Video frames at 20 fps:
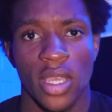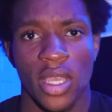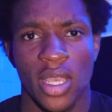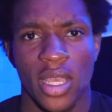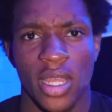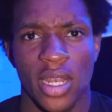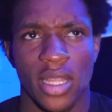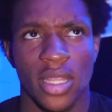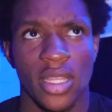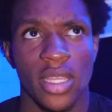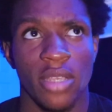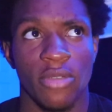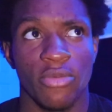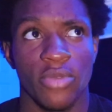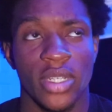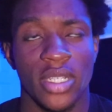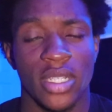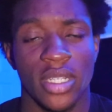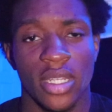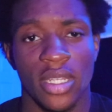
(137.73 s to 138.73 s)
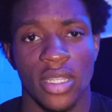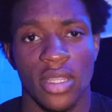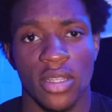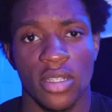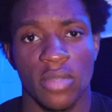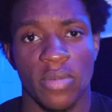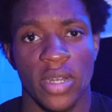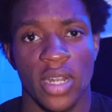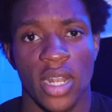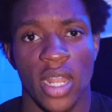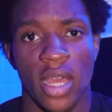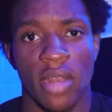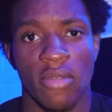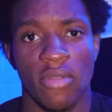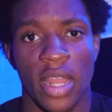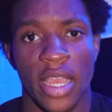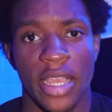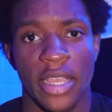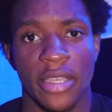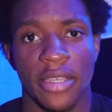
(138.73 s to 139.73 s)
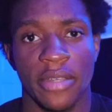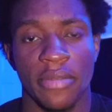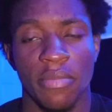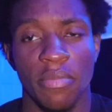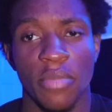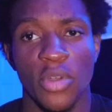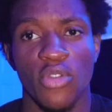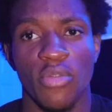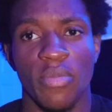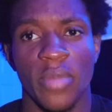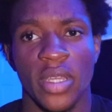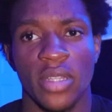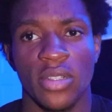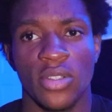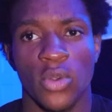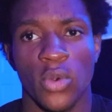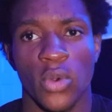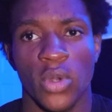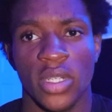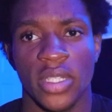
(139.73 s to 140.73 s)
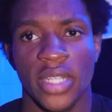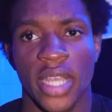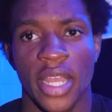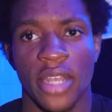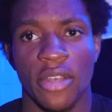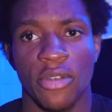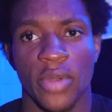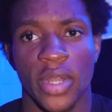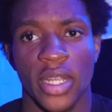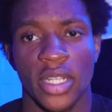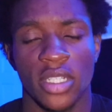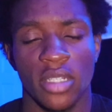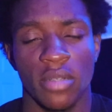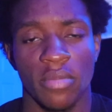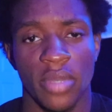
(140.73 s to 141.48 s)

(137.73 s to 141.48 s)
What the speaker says: And I think recently there's been a lot of like movement towards that direction,